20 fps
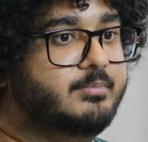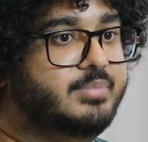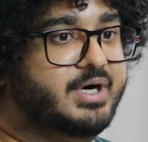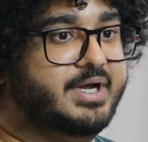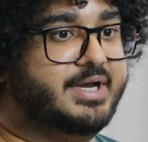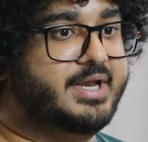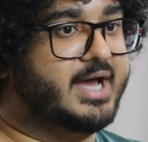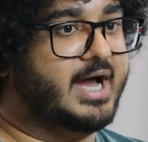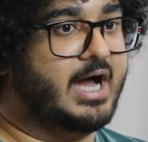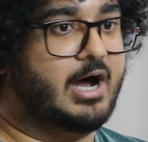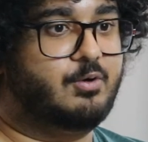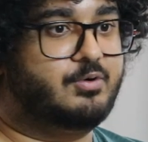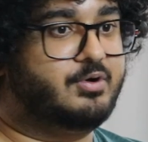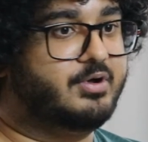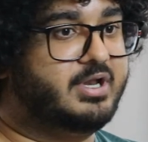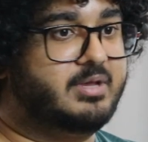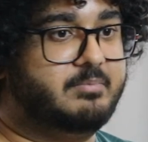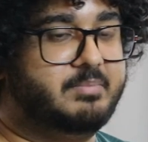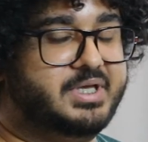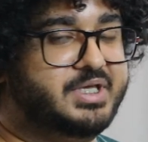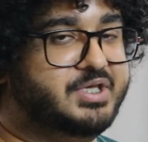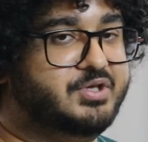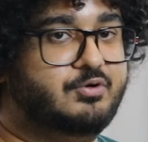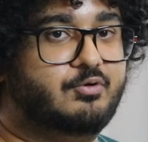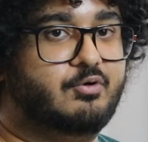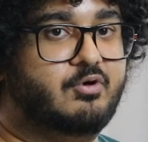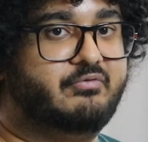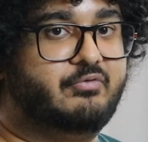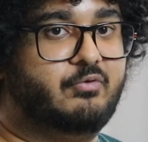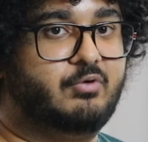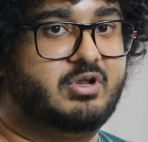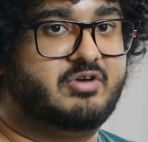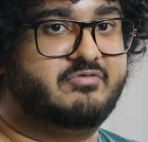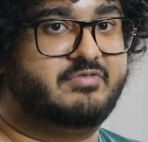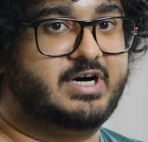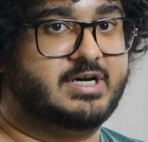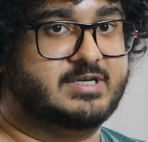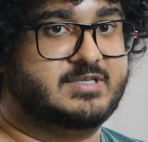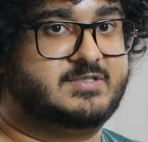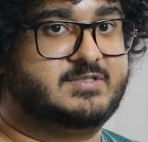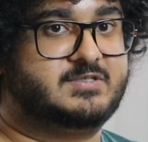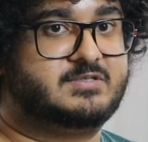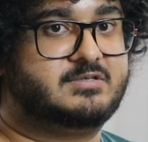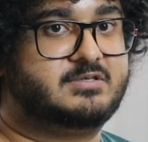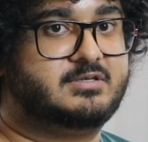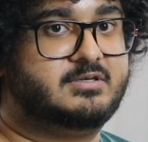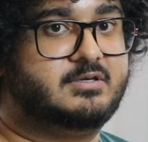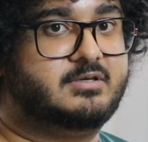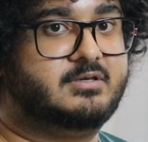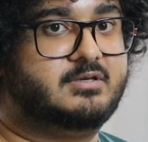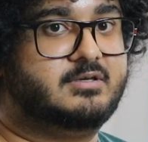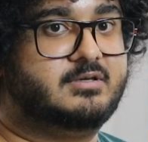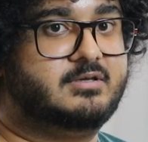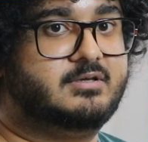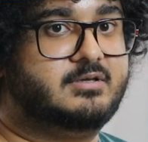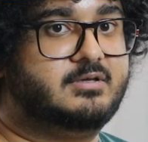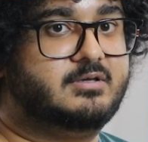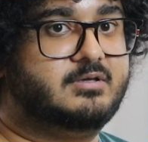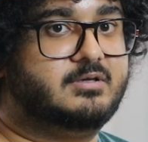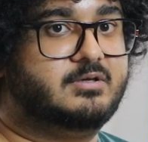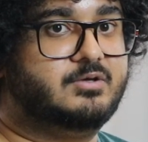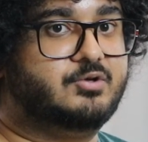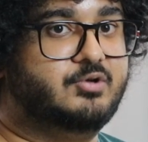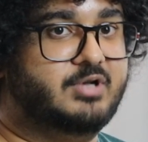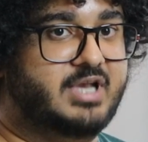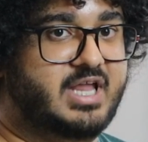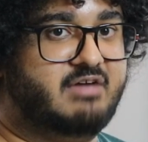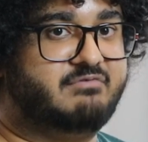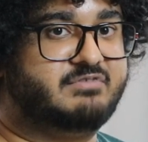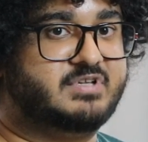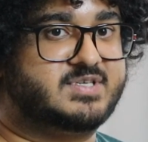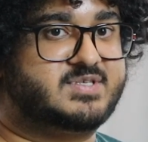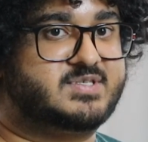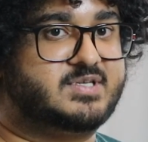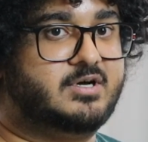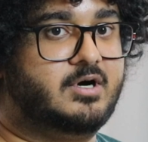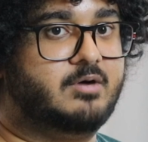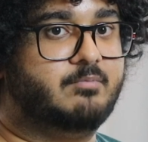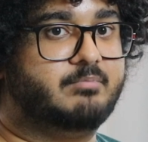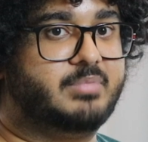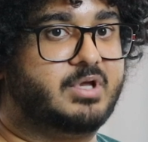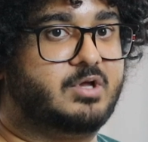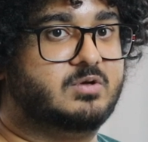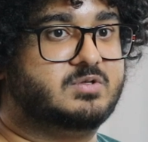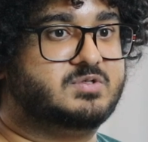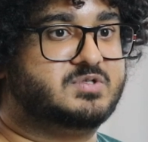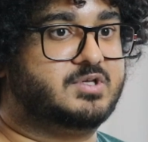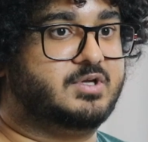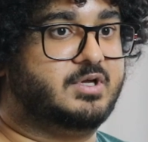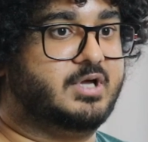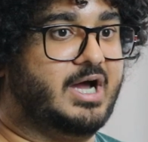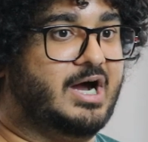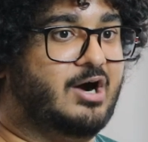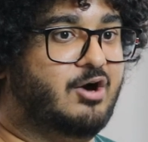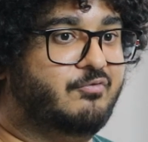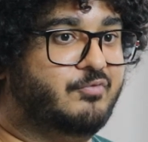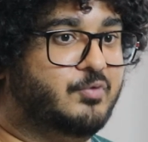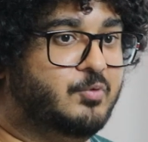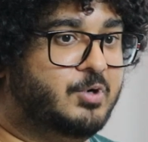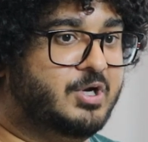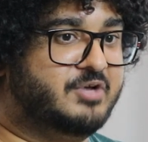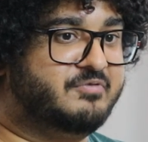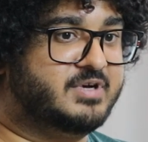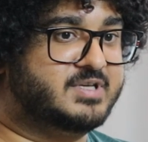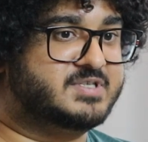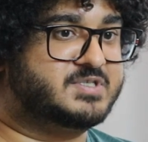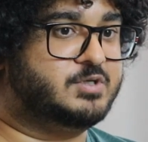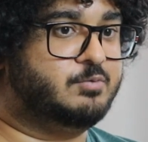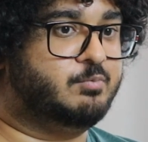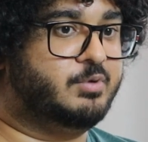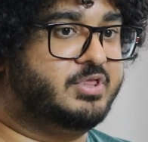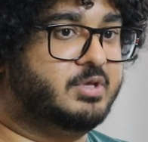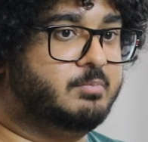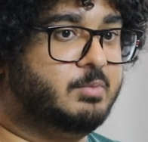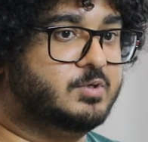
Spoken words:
"But how could it be you of all of us who left Islam? Because out of all of us, you were the